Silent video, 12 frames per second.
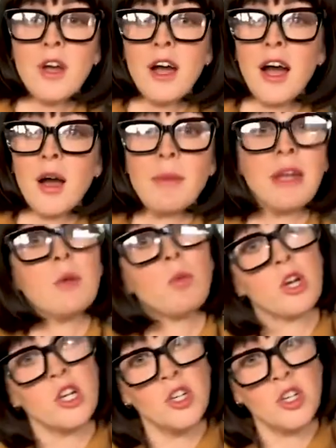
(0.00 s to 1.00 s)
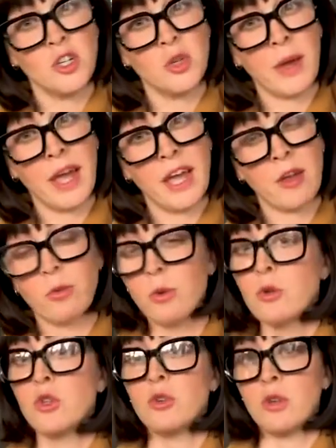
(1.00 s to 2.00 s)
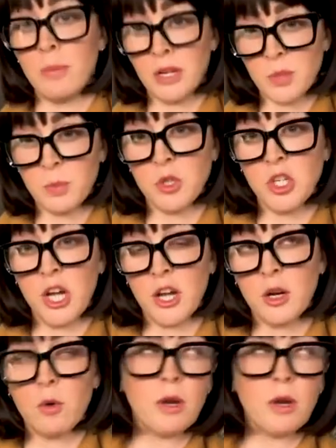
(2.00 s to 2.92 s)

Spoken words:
and then we're going to do a Rosso de Montepulciano,